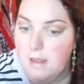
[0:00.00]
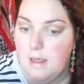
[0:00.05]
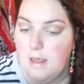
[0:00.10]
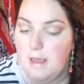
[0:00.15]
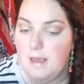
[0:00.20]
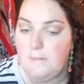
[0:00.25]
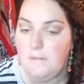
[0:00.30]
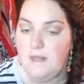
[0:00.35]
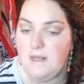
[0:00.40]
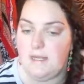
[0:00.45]

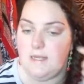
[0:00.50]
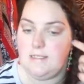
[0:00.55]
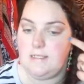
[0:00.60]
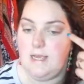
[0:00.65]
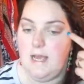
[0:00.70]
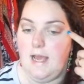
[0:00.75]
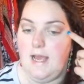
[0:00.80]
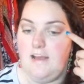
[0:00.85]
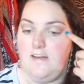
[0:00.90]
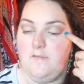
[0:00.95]
And because
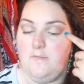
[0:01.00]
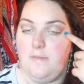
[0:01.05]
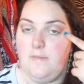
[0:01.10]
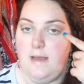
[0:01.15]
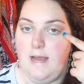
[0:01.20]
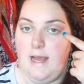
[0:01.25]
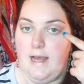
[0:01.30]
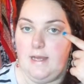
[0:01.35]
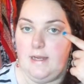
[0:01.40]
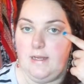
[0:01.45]
I have
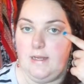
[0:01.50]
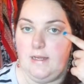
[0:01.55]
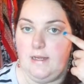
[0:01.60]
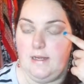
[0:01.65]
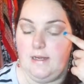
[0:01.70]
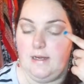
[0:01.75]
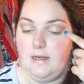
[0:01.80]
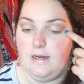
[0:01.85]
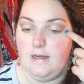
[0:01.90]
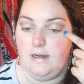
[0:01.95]
matte
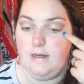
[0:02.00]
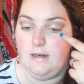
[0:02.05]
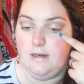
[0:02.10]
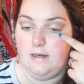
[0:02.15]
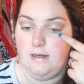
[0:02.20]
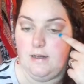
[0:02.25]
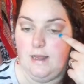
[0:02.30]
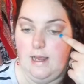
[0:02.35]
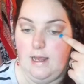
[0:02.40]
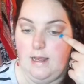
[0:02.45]
here
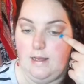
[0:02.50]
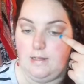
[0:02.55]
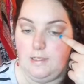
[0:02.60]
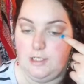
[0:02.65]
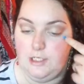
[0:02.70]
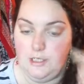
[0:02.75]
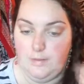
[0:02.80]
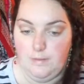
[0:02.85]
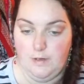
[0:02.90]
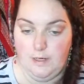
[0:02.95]
and
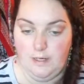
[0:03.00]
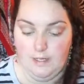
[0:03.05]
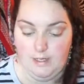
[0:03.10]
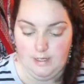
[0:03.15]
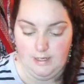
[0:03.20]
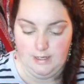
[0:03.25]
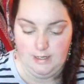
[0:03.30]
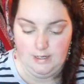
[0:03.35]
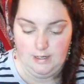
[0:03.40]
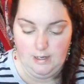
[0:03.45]
shimmer
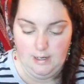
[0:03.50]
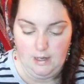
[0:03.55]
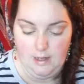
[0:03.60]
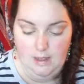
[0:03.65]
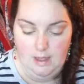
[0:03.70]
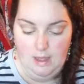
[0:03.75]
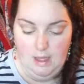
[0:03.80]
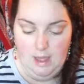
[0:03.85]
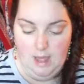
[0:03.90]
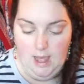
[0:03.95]
here,
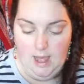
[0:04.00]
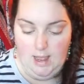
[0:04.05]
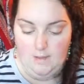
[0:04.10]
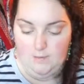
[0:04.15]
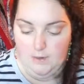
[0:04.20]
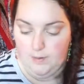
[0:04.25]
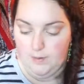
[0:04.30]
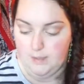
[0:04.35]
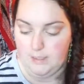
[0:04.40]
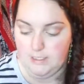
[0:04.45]
I'm
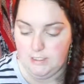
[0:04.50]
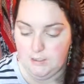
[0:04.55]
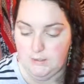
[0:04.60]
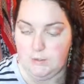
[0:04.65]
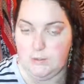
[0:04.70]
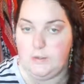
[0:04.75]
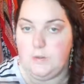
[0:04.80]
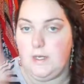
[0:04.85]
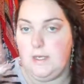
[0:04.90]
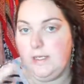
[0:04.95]
going to
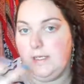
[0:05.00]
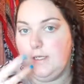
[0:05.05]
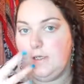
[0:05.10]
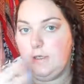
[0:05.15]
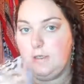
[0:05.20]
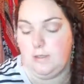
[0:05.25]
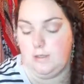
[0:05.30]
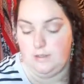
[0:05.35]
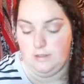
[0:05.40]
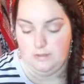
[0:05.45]
do a
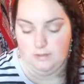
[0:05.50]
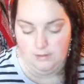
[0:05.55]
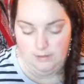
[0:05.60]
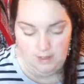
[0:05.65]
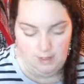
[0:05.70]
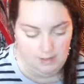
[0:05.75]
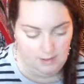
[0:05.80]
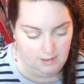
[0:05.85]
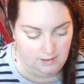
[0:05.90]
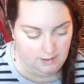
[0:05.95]
little,
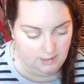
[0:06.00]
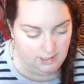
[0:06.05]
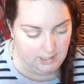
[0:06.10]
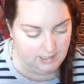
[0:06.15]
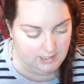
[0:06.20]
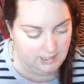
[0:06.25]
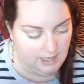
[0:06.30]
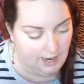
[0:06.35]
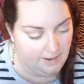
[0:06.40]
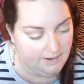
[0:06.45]

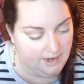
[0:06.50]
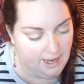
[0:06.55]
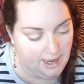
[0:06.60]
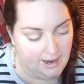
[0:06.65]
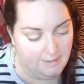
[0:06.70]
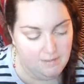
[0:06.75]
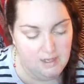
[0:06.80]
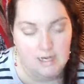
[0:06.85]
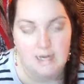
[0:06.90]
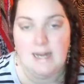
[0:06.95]

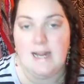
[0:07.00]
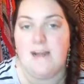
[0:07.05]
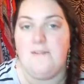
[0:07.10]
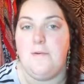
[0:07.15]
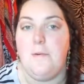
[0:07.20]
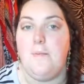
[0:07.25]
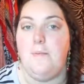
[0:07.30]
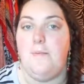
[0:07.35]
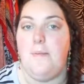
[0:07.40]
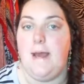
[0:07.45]
I'm not going to have
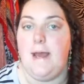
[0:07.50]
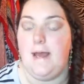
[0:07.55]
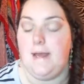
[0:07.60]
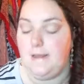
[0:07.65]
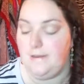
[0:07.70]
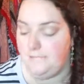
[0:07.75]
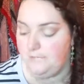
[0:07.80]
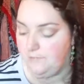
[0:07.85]
a matte